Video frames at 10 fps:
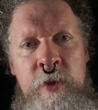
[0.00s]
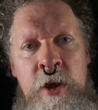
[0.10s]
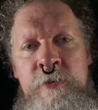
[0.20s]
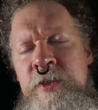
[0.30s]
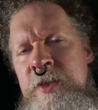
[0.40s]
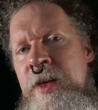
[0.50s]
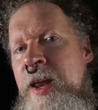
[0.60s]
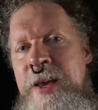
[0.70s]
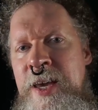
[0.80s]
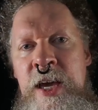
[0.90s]
Everything that
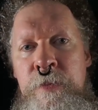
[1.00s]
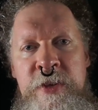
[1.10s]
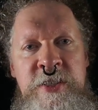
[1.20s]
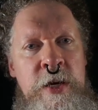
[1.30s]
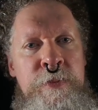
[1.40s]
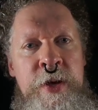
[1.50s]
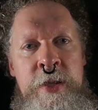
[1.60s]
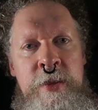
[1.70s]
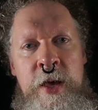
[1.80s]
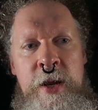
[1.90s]
I keep is
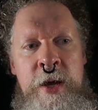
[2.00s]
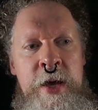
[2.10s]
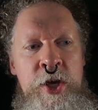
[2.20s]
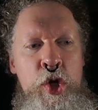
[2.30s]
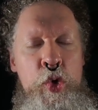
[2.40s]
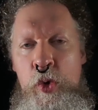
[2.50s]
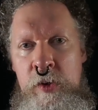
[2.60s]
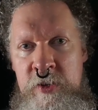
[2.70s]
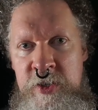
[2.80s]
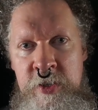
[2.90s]
something that I
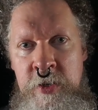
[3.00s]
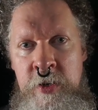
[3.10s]
use.